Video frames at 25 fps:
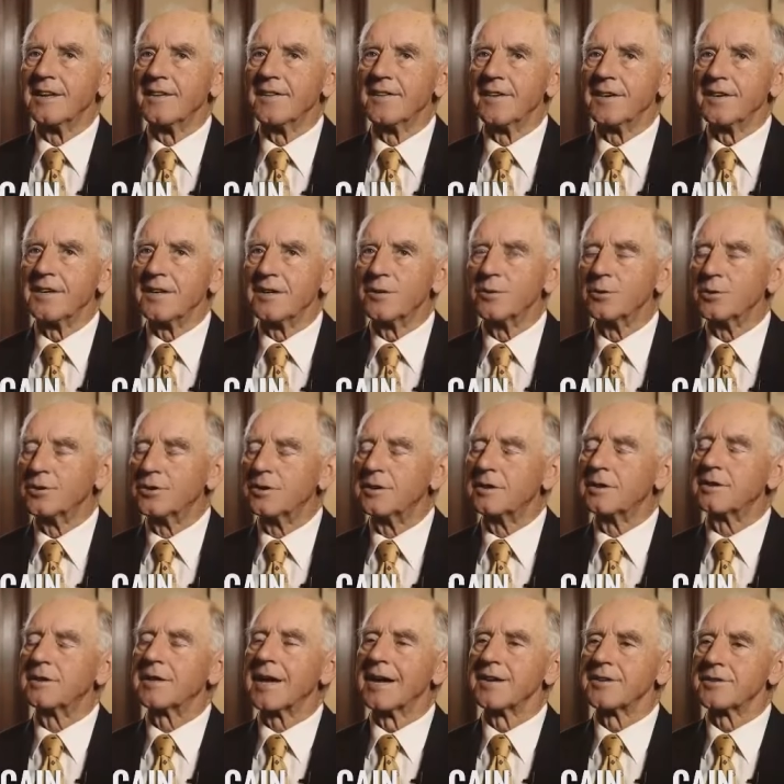the good
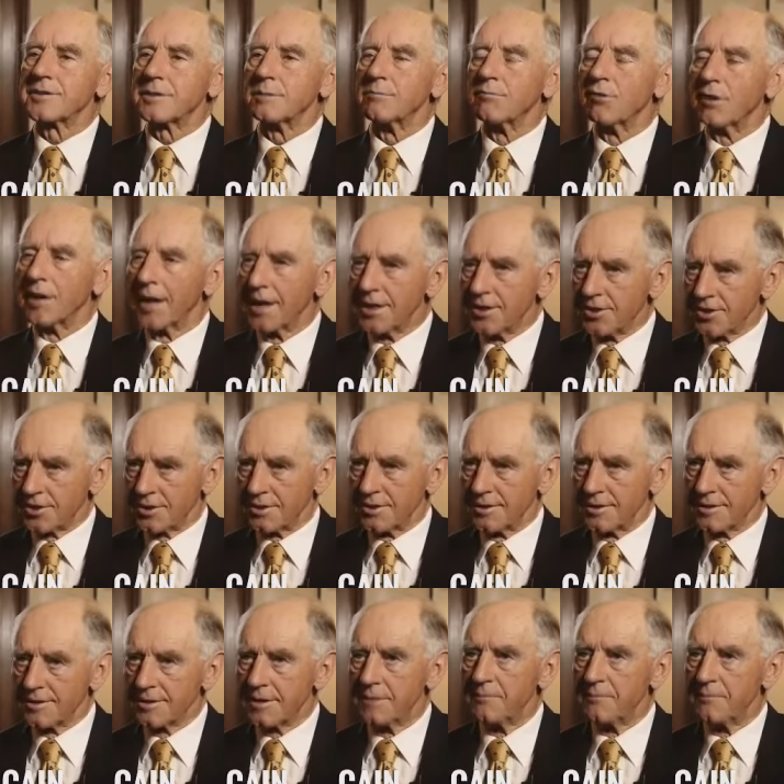customer relations